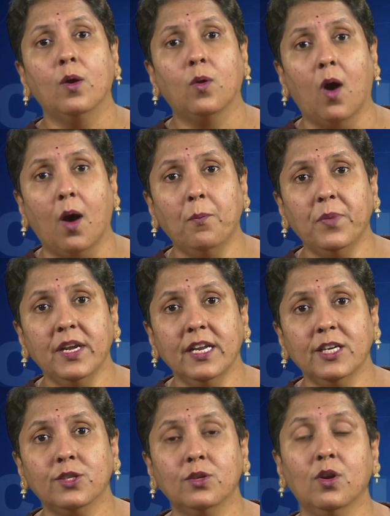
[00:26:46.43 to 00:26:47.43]

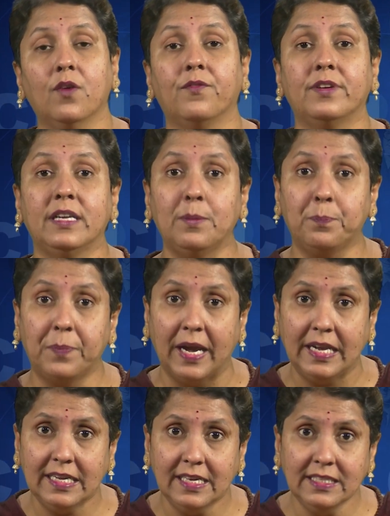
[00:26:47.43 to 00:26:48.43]
combination of
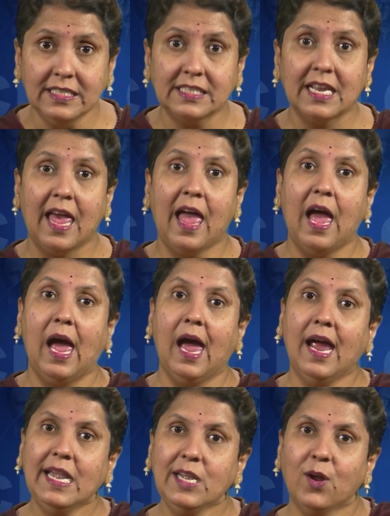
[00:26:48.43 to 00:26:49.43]
dependence
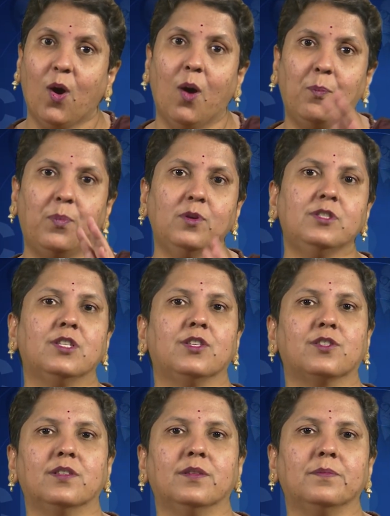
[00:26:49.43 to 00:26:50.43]
and
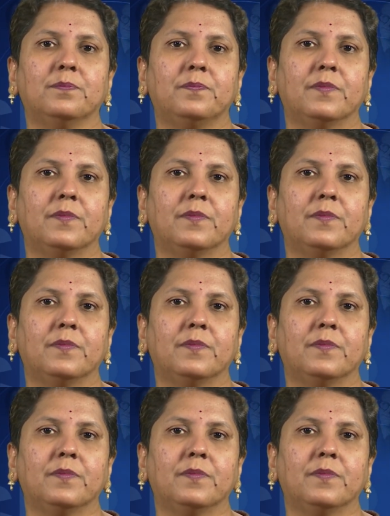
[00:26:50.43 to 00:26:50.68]
opposition.